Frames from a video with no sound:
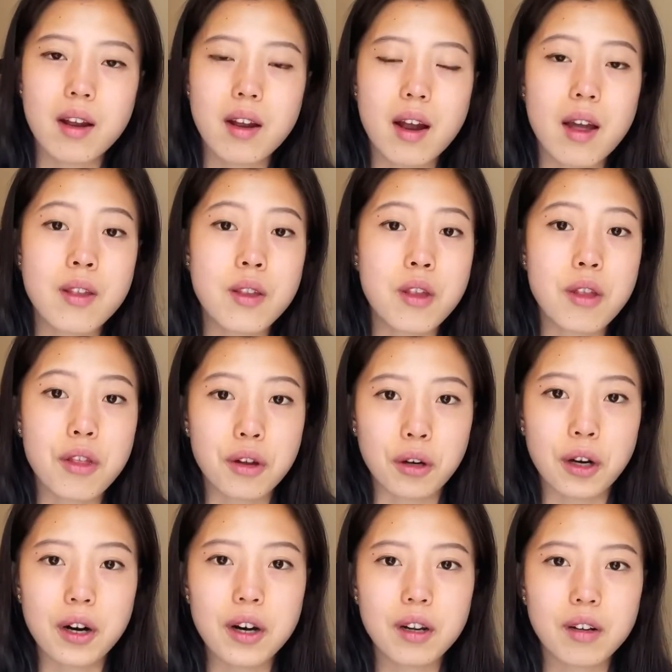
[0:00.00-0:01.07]
And then the
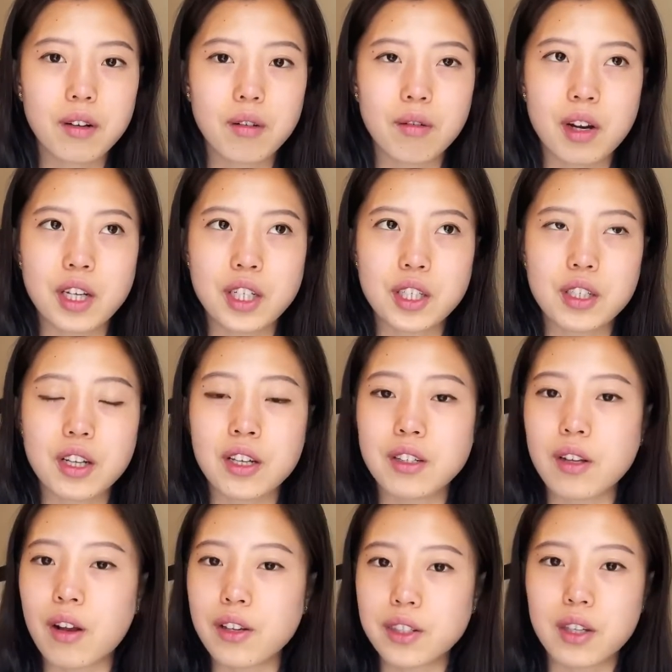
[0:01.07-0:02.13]
third, which is
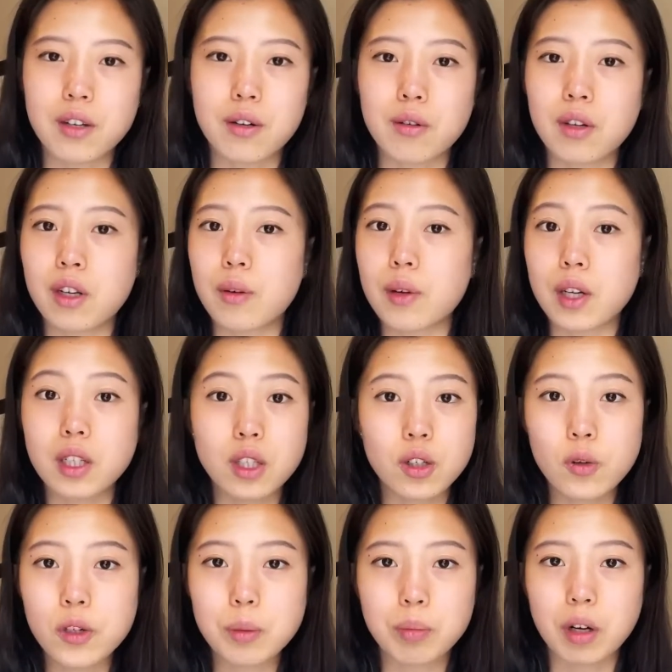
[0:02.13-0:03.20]
also, you know, a
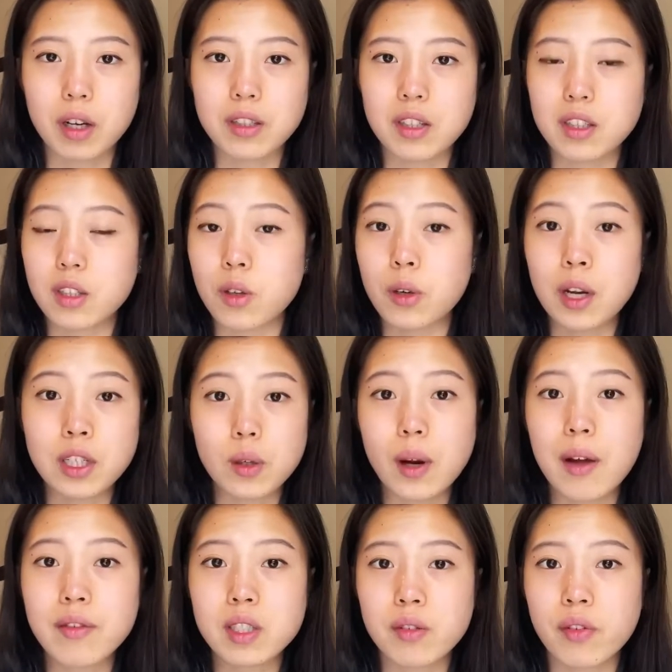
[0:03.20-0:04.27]
continuous process, so I don't
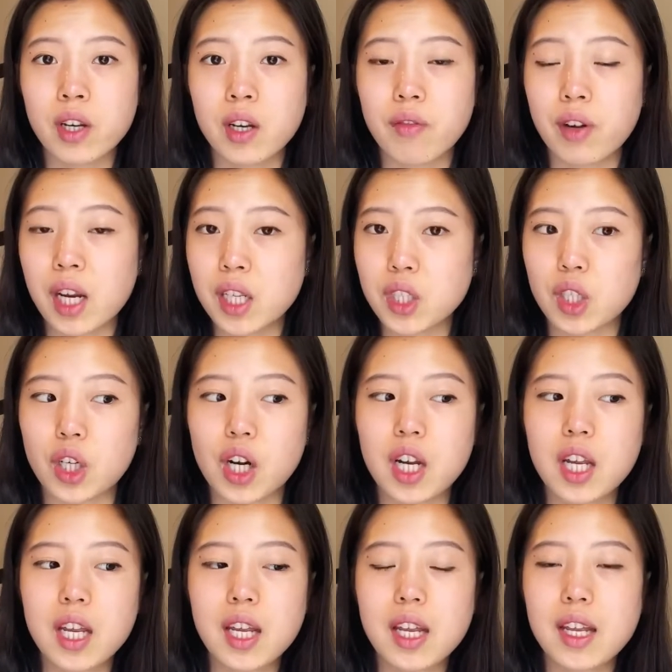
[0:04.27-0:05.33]
have a definitive answer,
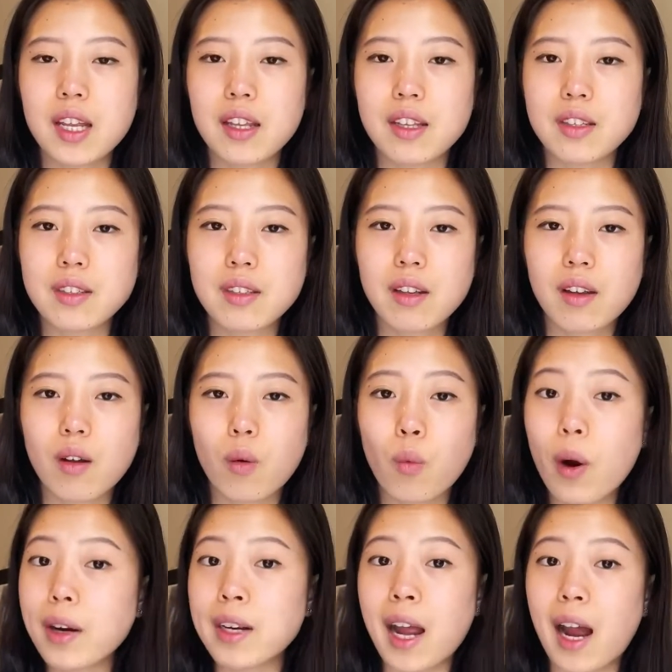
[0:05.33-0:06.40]
is
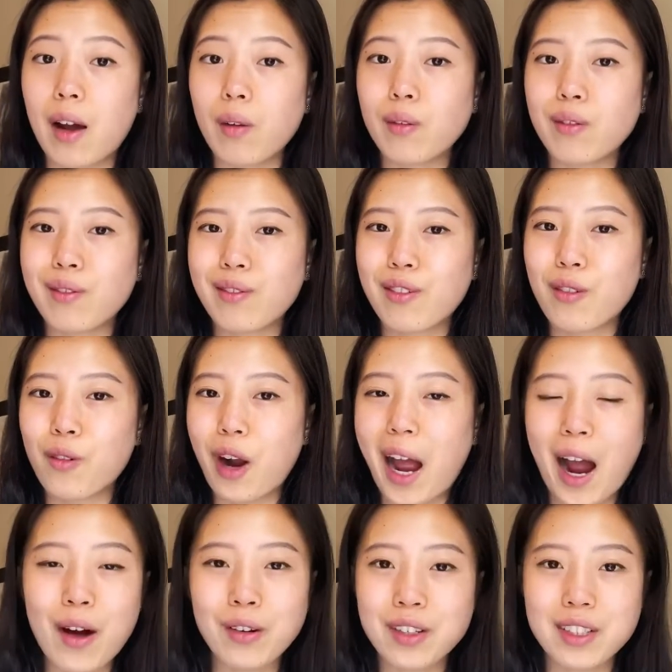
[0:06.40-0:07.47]
what now?
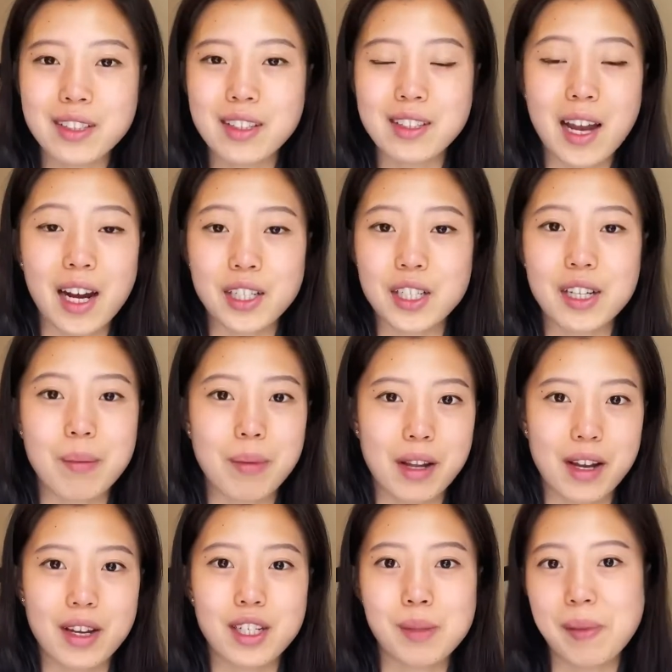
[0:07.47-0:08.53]
How does this actually
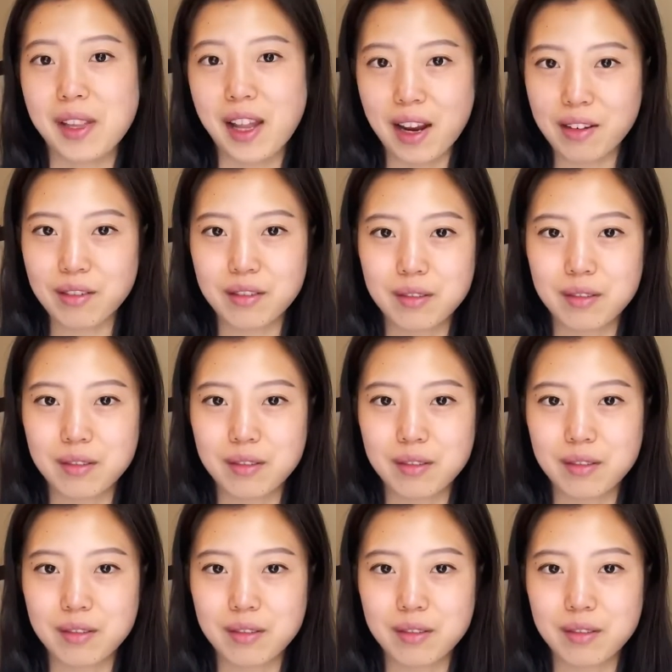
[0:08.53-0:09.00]
apply to my life?